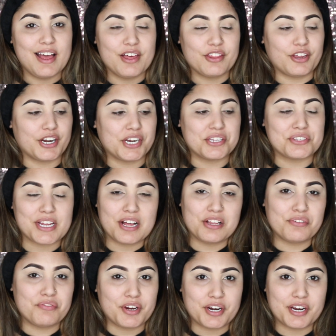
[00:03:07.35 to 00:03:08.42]
There is
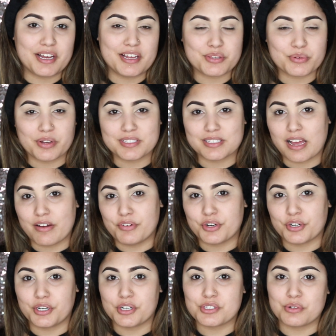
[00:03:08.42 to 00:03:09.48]
aloe vera as well as
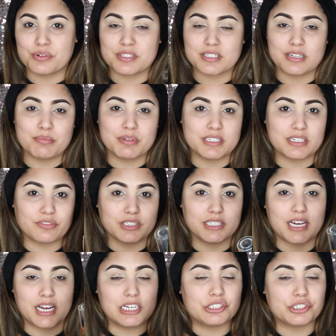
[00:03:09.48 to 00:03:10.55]
lavender, so it's going to be definitely
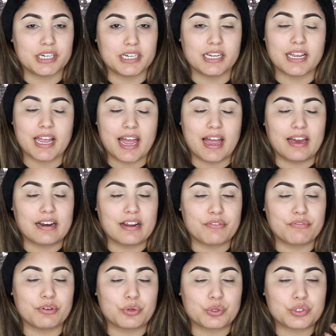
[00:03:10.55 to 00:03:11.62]
hydrating, and it
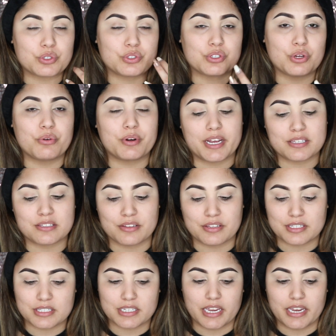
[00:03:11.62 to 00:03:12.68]
feels so nice on the
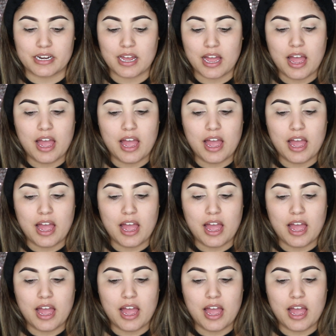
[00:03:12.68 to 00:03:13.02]
skin.